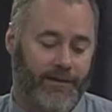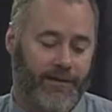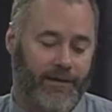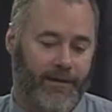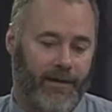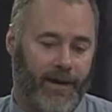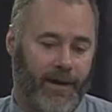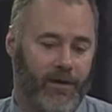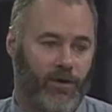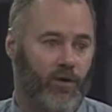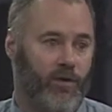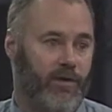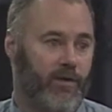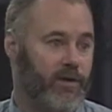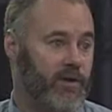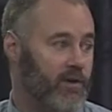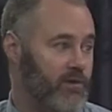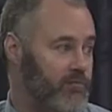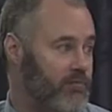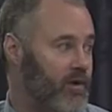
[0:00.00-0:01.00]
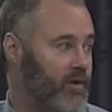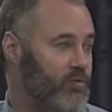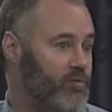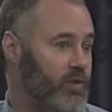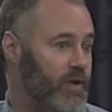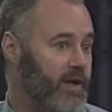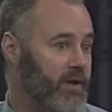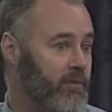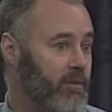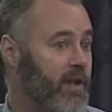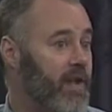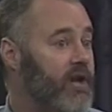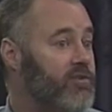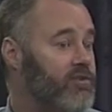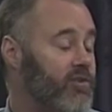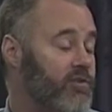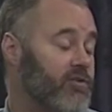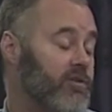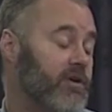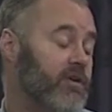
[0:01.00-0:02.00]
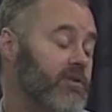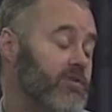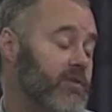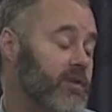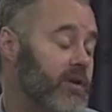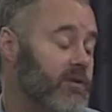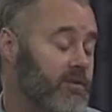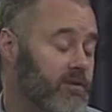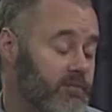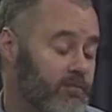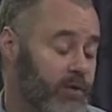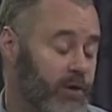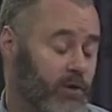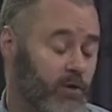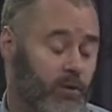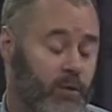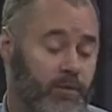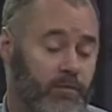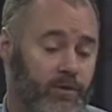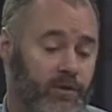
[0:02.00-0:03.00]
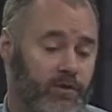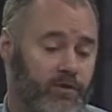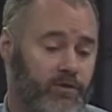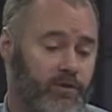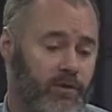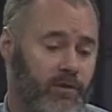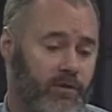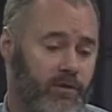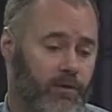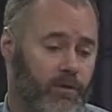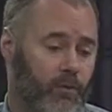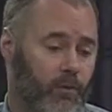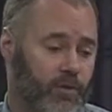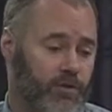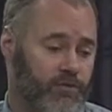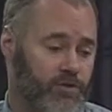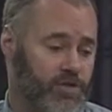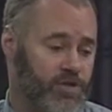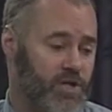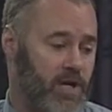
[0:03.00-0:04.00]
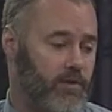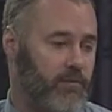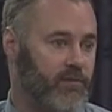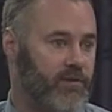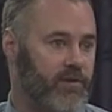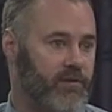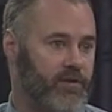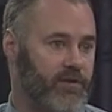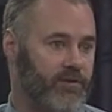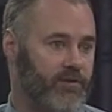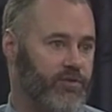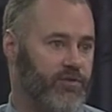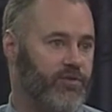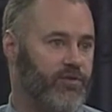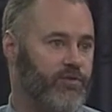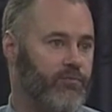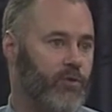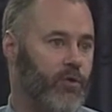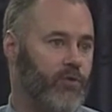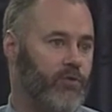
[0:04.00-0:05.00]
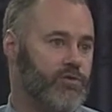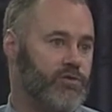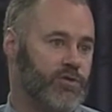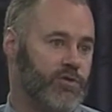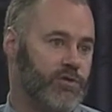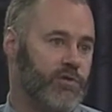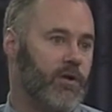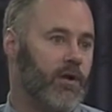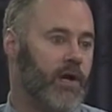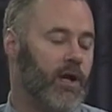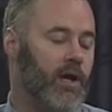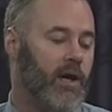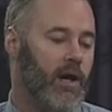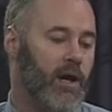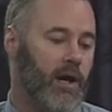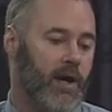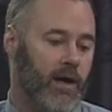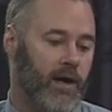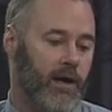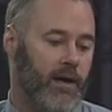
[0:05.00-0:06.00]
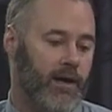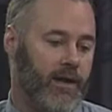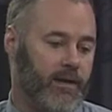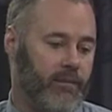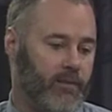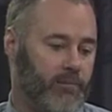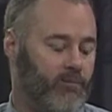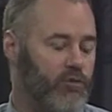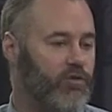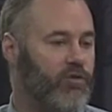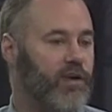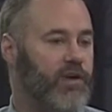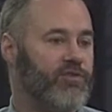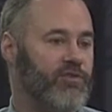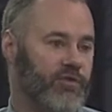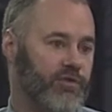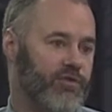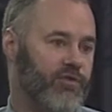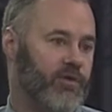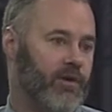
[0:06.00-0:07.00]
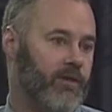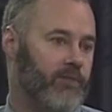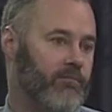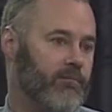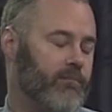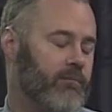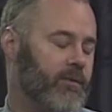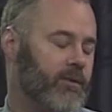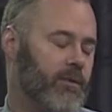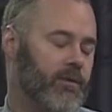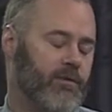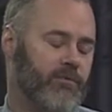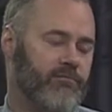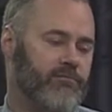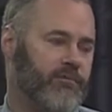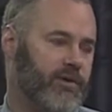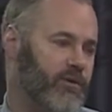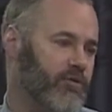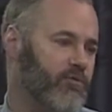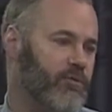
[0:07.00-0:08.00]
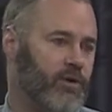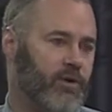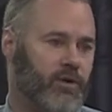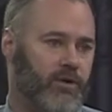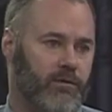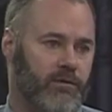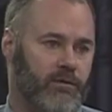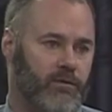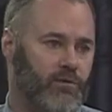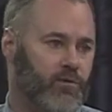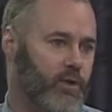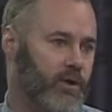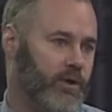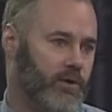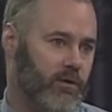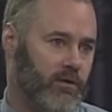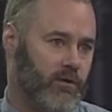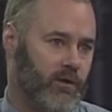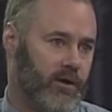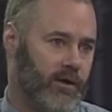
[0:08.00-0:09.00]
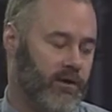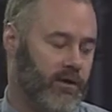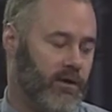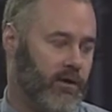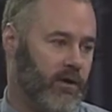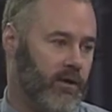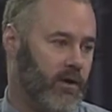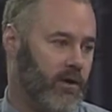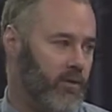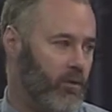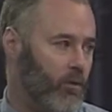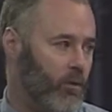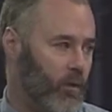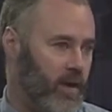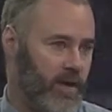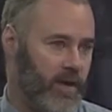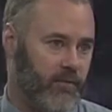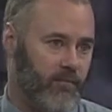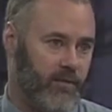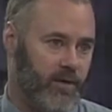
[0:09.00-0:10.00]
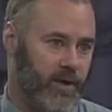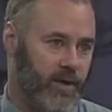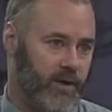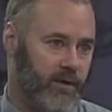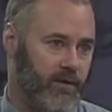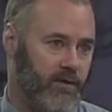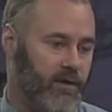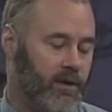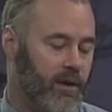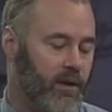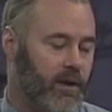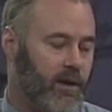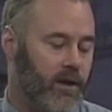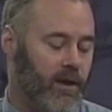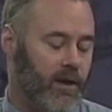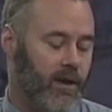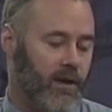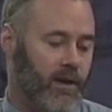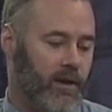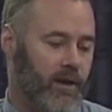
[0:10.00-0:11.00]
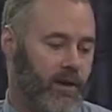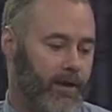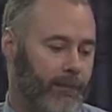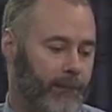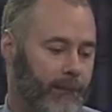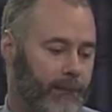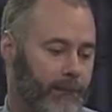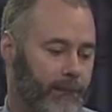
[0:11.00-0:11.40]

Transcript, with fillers: right. I know that here at Foxborough Cable Access, our director, Michael Weber, has done a wonderful job of giving us exposure uh, and a presence on uh, Facebook and Twitter and, and, on the web. And um,